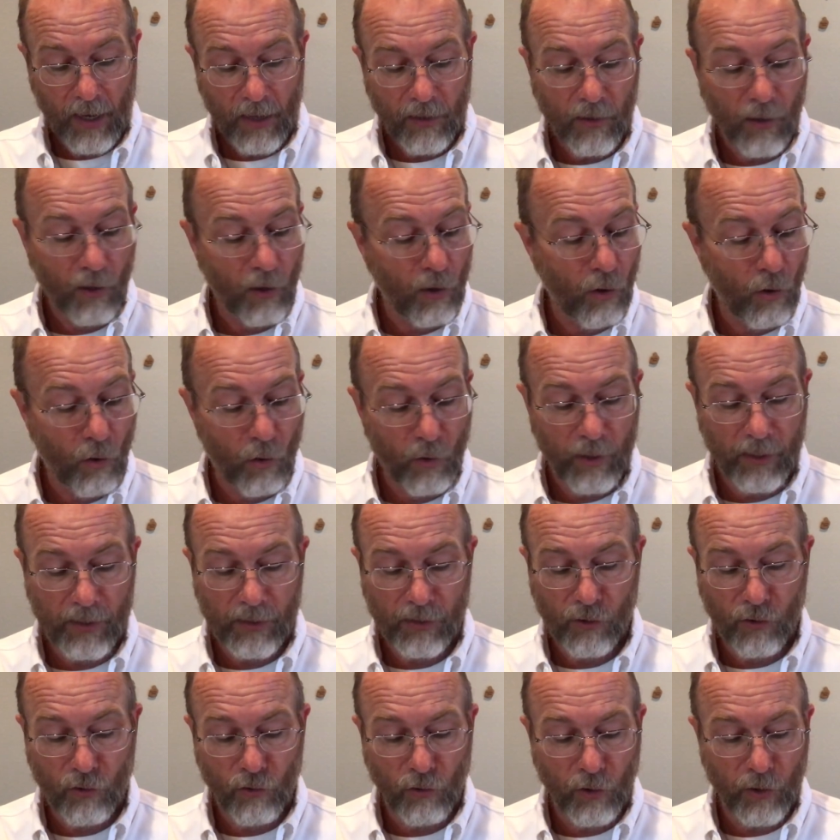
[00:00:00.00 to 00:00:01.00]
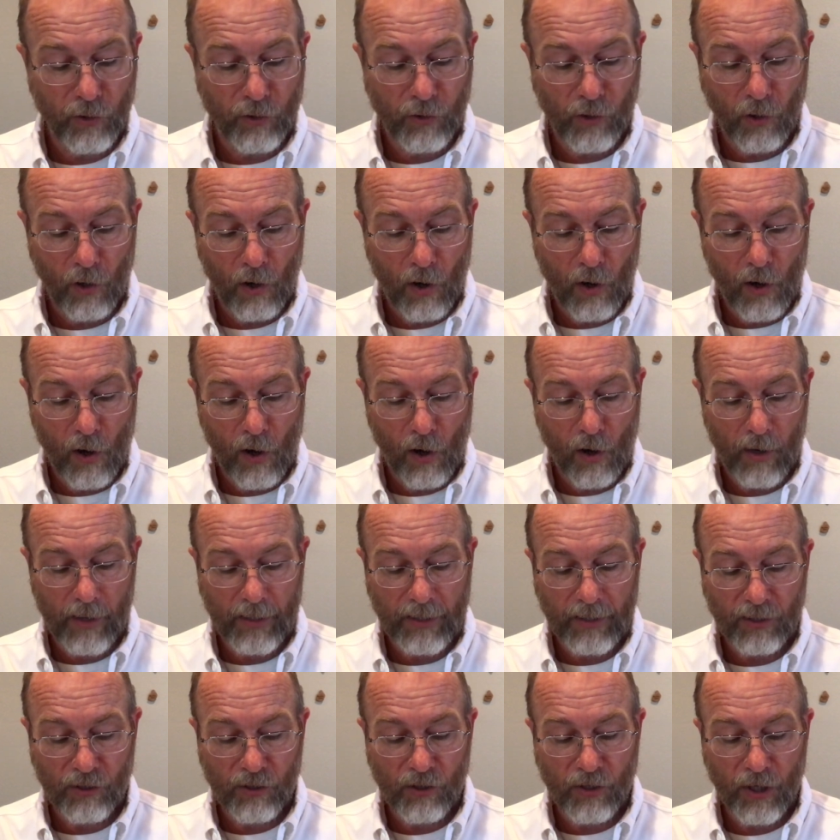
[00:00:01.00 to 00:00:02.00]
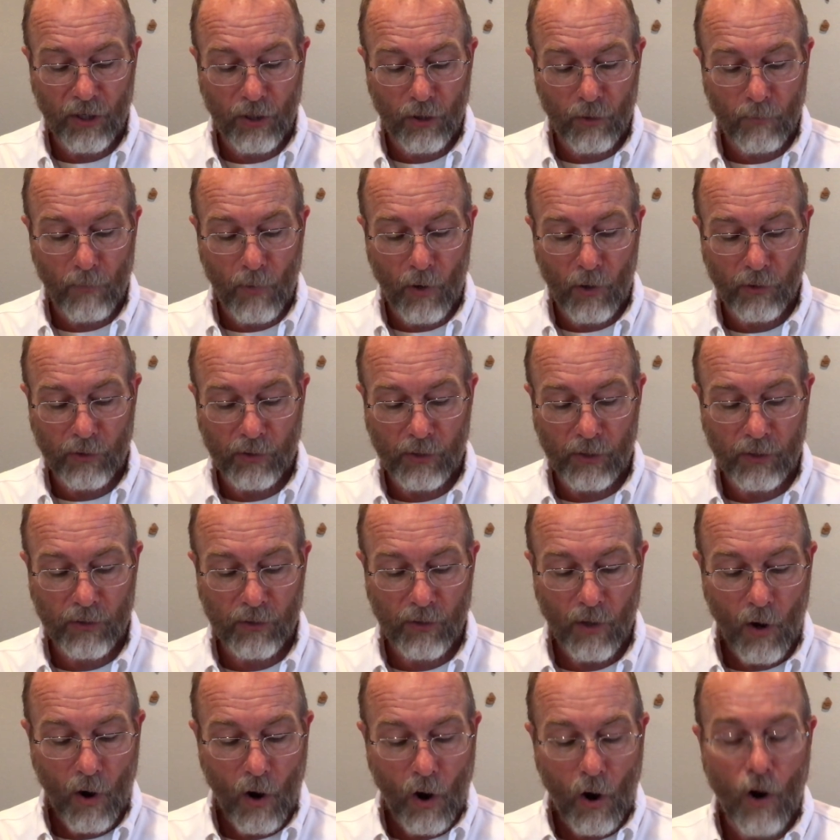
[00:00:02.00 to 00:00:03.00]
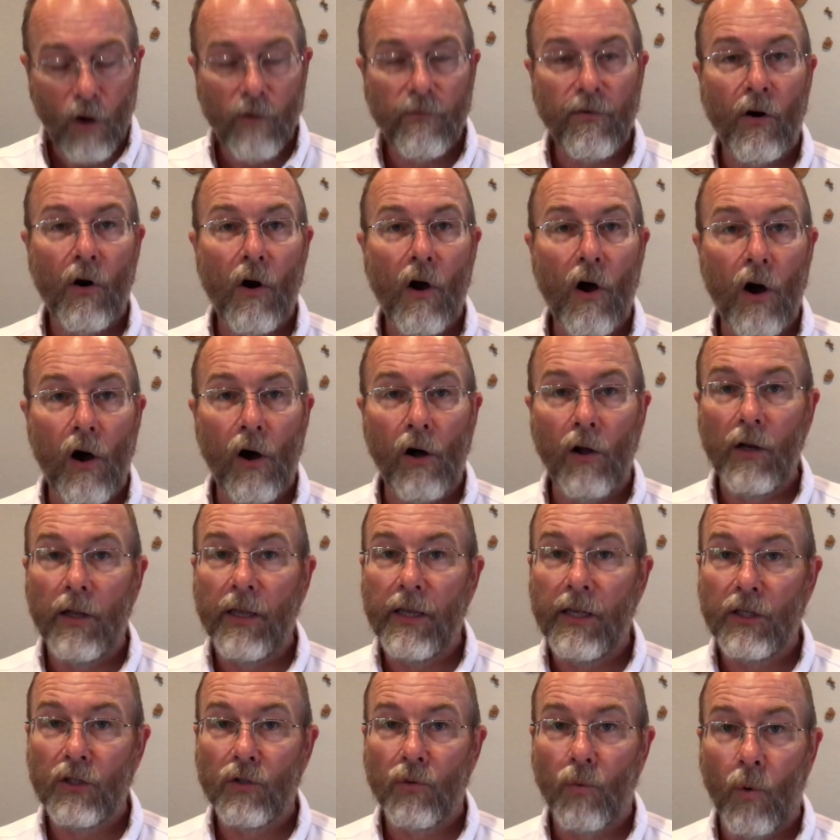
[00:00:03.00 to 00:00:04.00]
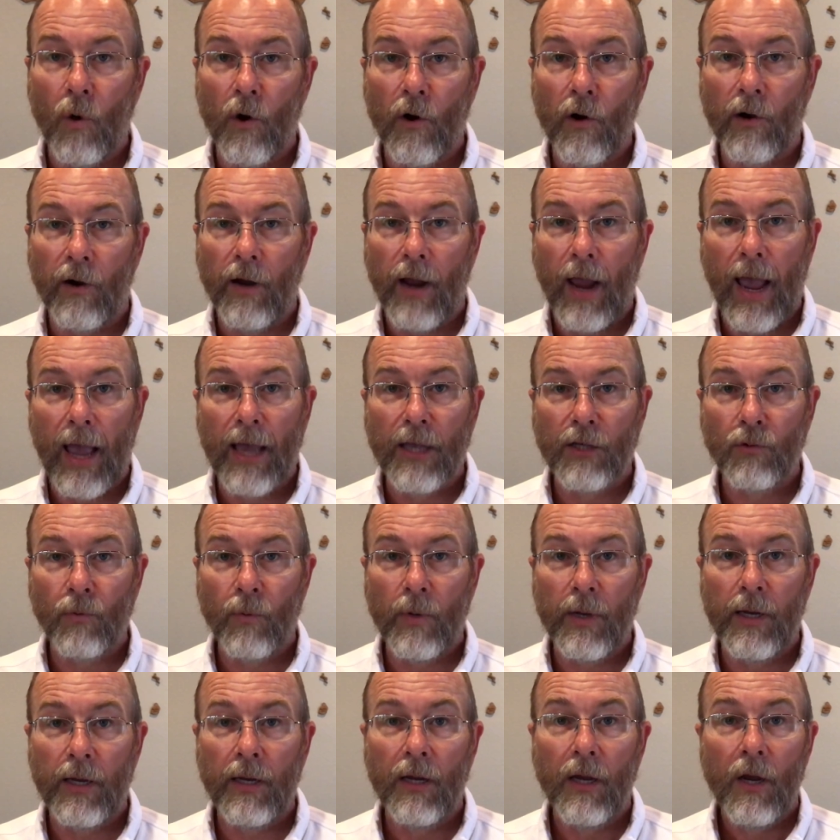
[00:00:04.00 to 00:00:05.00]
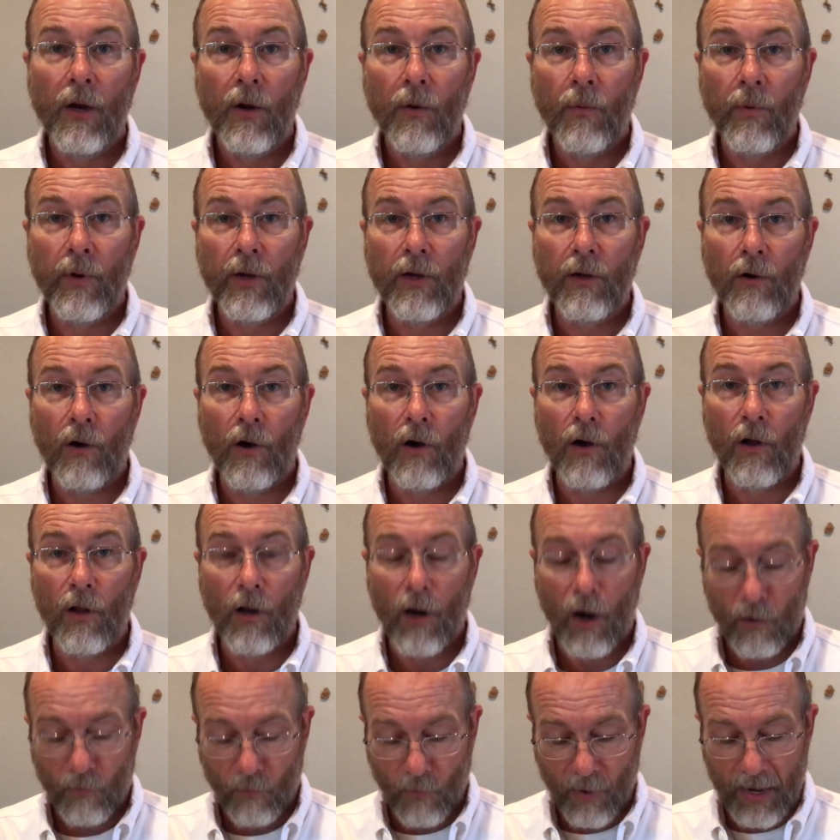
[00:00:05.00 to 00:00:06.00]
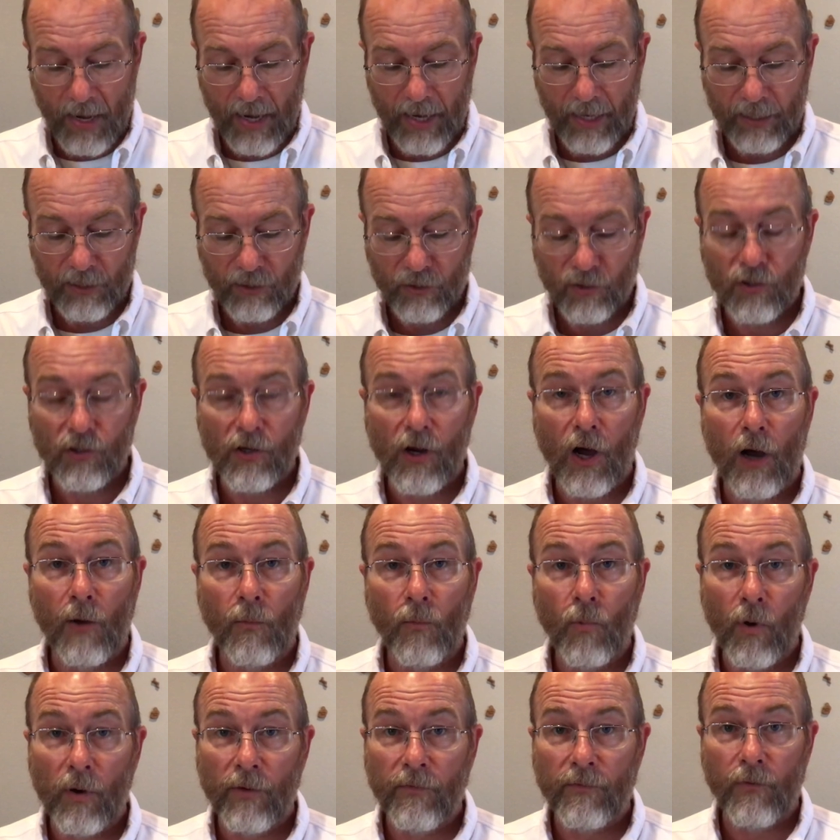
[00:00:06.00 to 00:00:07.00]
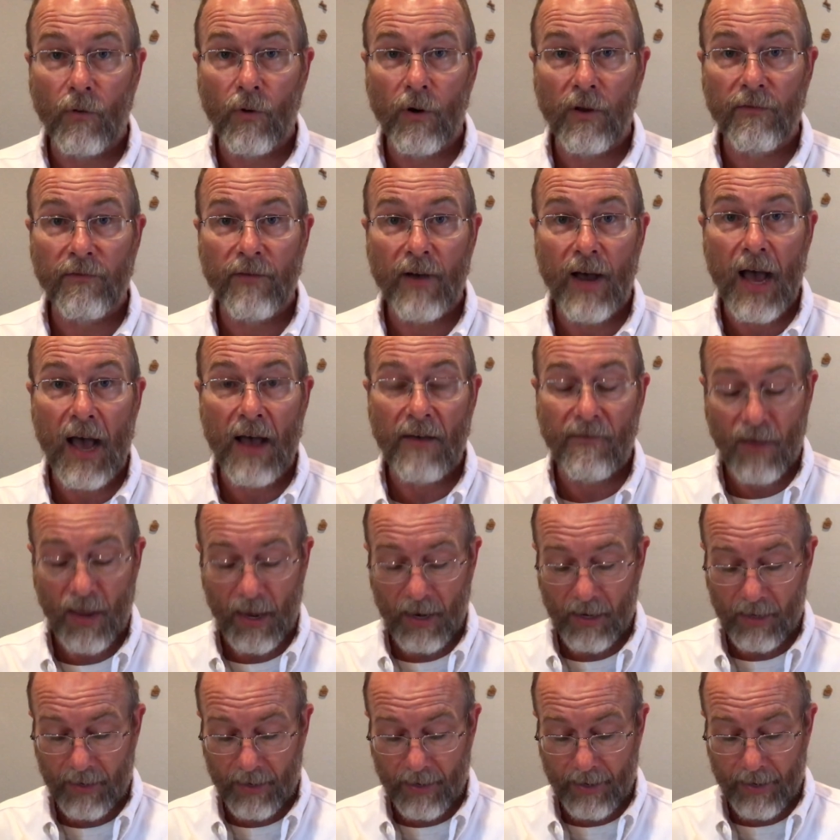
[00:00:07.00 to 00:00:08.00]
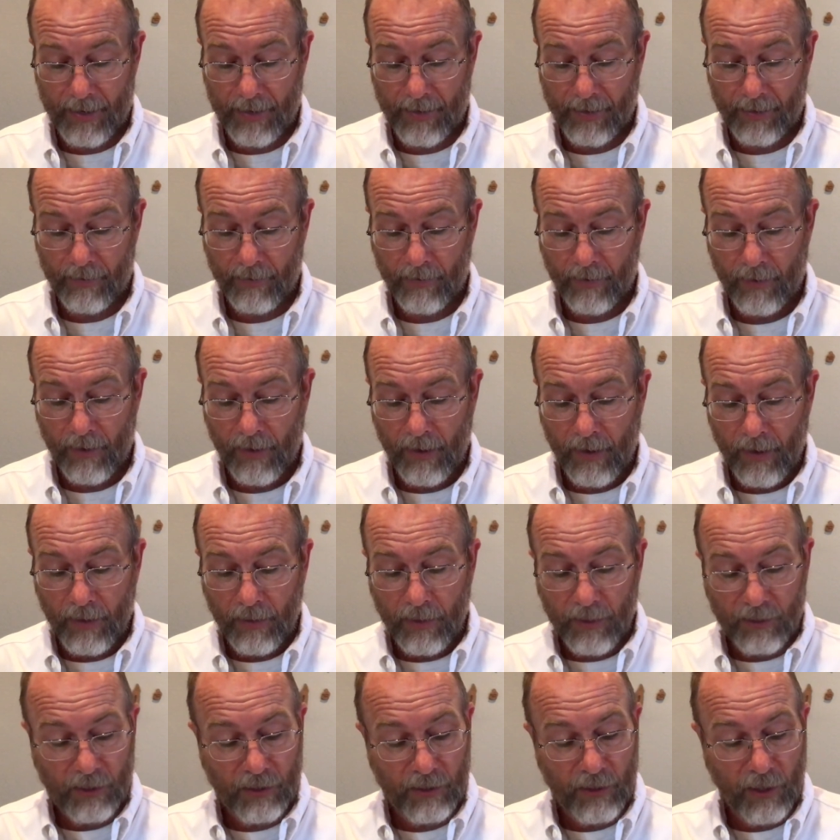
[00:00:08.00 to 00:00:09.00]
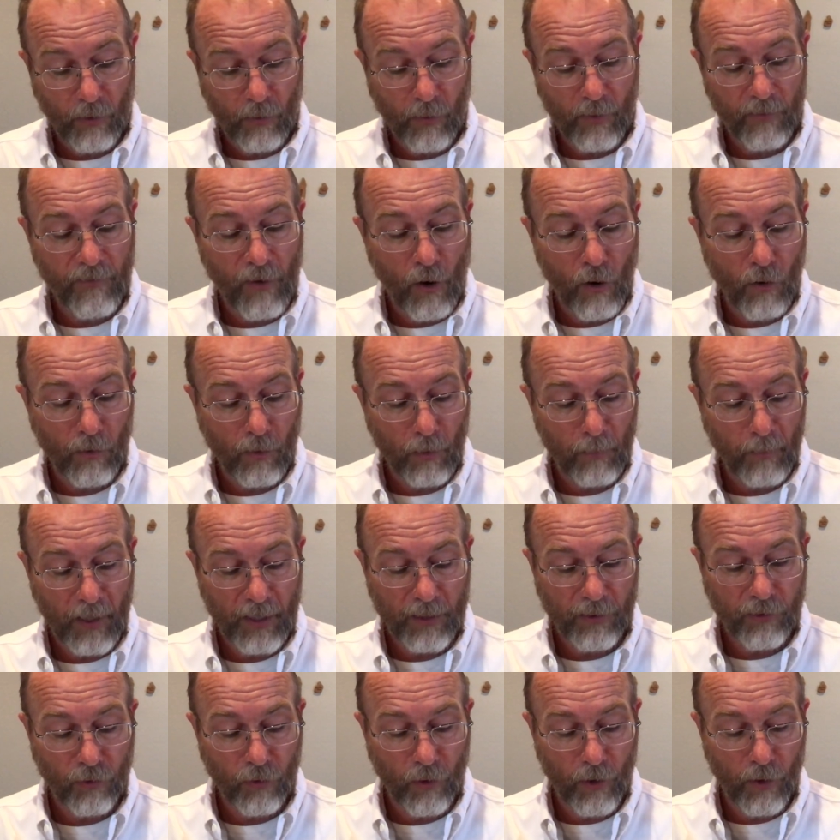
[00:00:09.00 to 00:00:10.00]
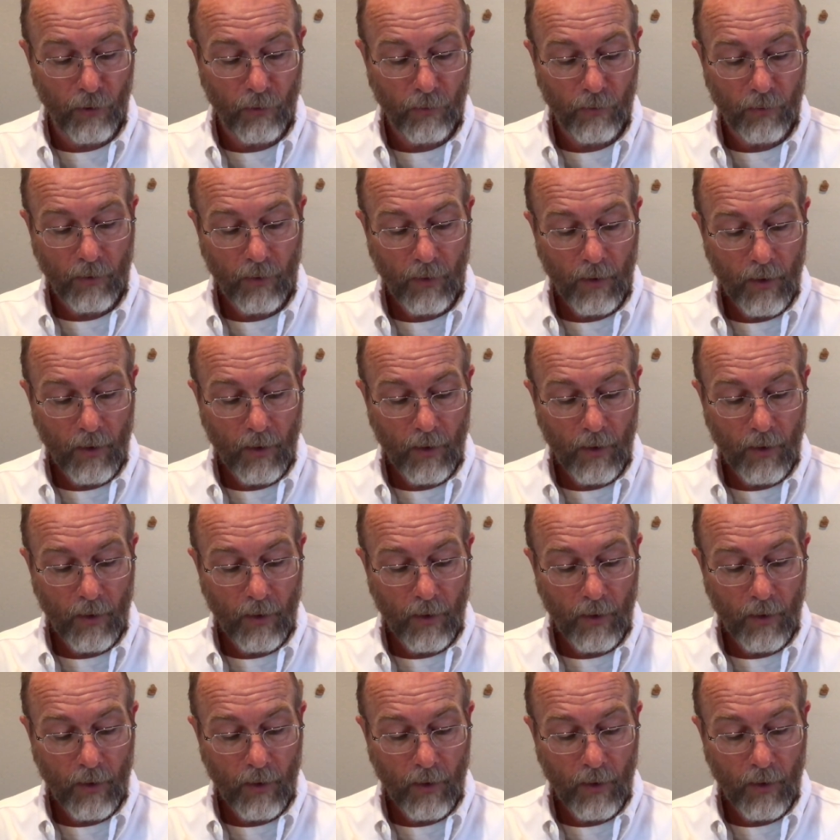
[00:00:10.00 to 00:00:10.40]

The Lord is good to all, and his tender mercies over all his work, as we recall our reading in Psalm 145, 8 and 9. This is irrevocably true.